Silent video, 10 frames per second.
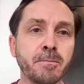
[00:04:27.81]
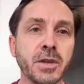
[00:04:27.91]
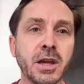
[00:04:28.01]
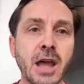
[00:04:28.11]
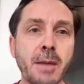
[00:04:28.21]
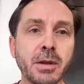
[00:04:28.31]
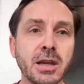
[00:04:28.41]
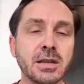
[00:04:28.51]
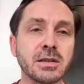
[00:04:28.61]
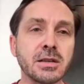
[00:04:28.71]
And
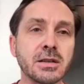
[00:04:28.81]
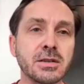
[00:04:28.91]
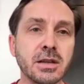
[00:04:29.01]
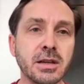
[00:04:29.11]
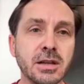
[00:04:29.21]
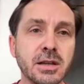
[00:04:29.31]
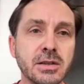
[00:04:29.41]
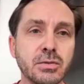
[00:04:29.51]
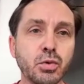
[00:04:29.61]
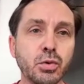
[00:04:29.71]
amylases
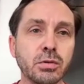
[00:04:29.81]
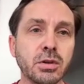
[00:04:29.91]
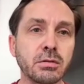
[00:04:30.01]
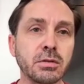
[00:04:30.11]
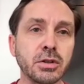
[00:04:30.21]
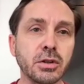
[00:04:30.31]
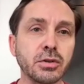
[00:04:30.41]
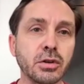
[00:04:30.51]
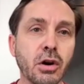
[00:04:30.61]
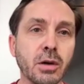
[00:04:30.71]
is will you know
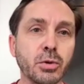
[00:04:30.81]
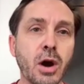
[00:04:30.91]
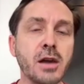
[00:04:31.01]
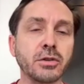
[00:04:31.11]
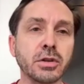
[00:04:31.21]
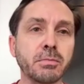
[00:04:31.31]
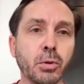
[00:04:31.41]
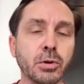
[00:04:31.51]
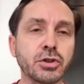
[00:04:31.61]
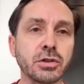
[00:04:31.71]
the carbohydrate
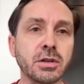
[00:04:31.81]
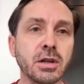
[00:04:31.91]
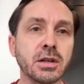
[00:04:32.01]
portion,